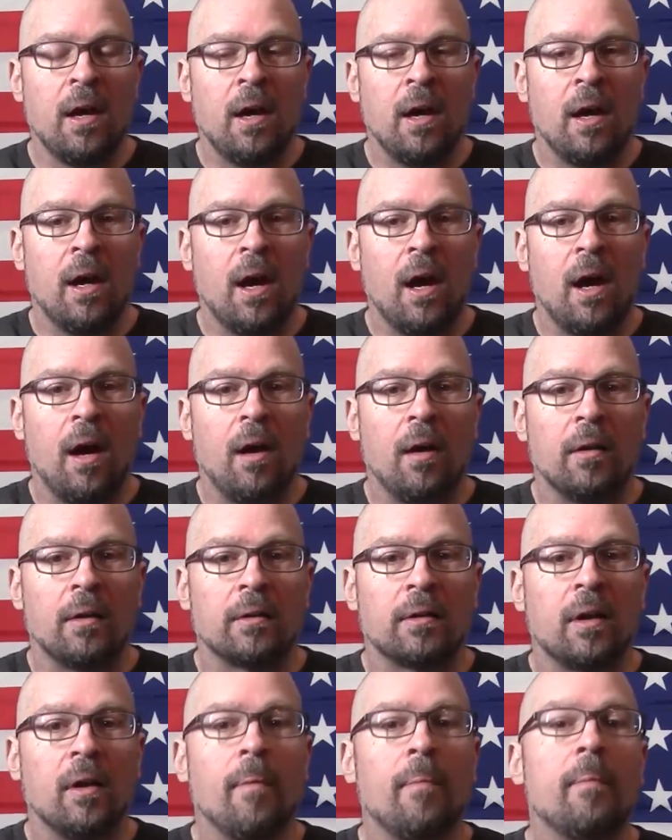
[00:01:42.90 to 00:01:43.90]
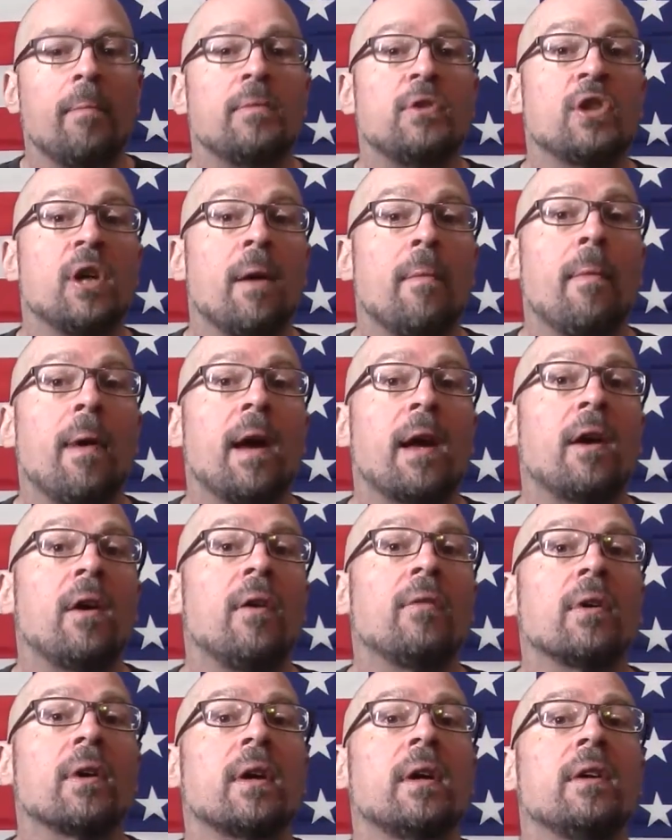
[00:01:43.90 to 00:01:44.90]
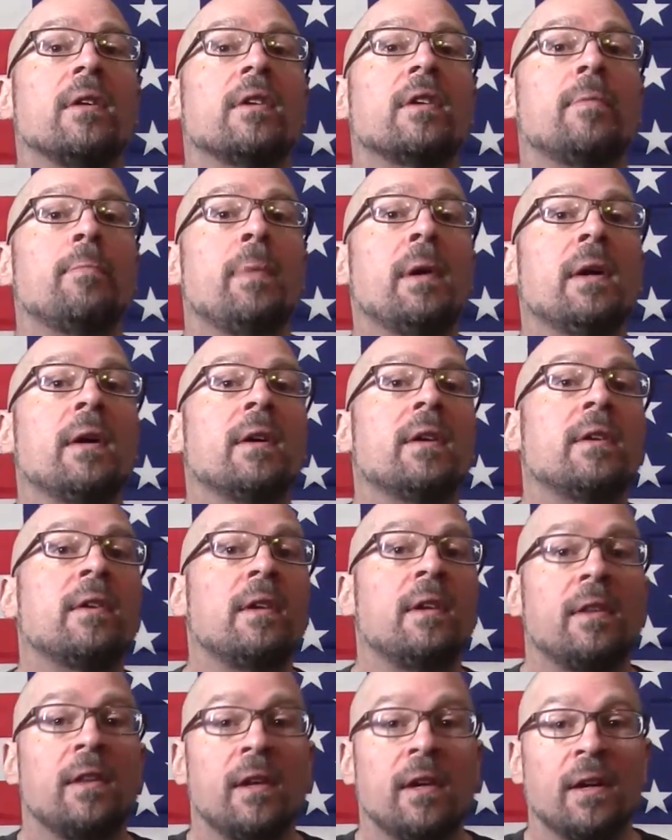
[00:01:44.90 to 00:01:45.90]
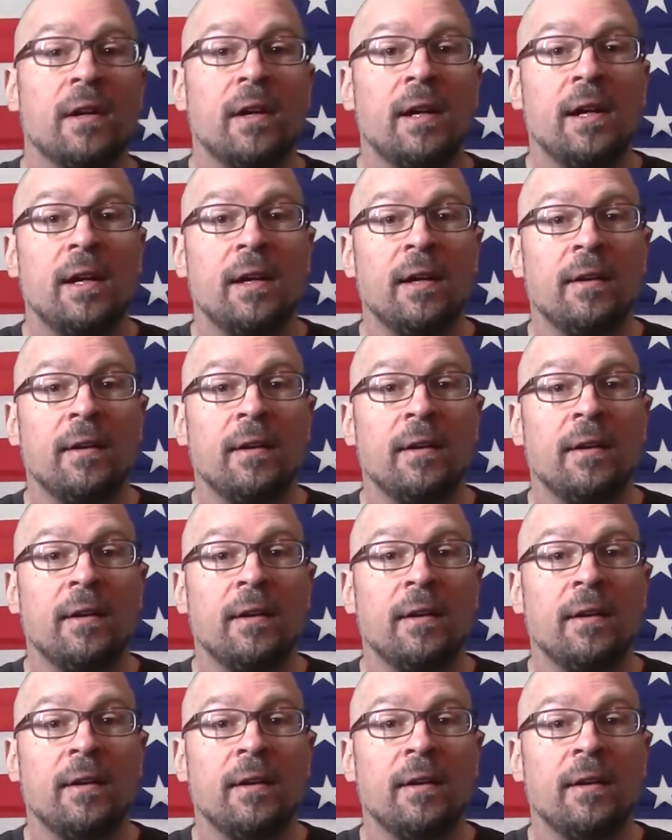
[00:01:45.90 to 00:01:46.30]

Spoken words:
Jump back over conspiracy theory